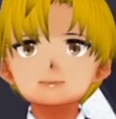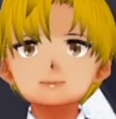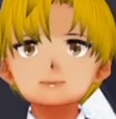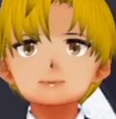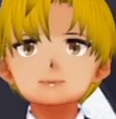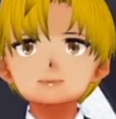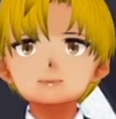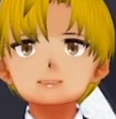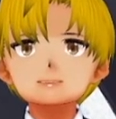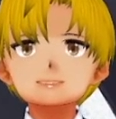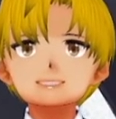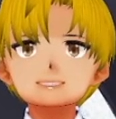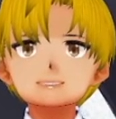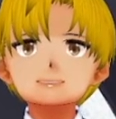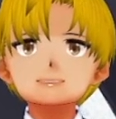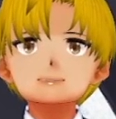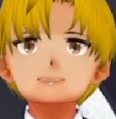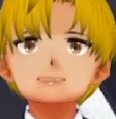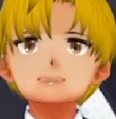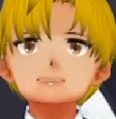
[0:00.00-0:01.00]
Well, that's the
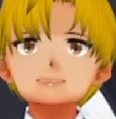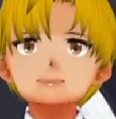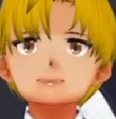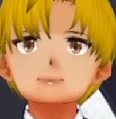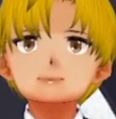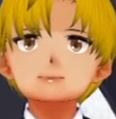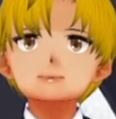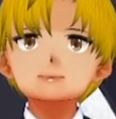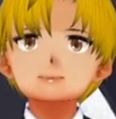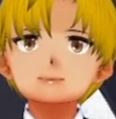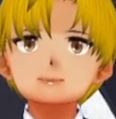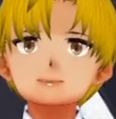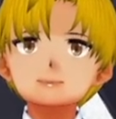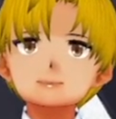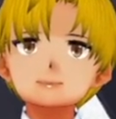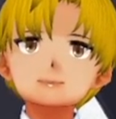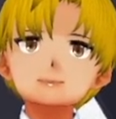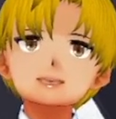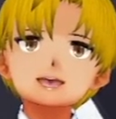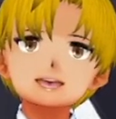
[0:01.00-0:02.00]
music.
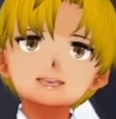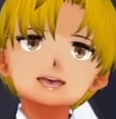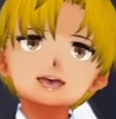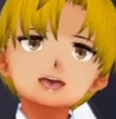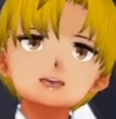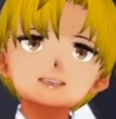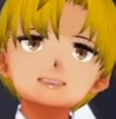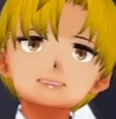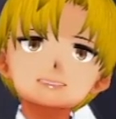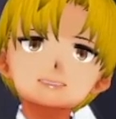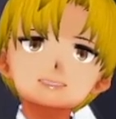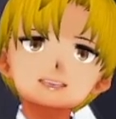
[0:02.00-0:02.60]
I thought it was gonna...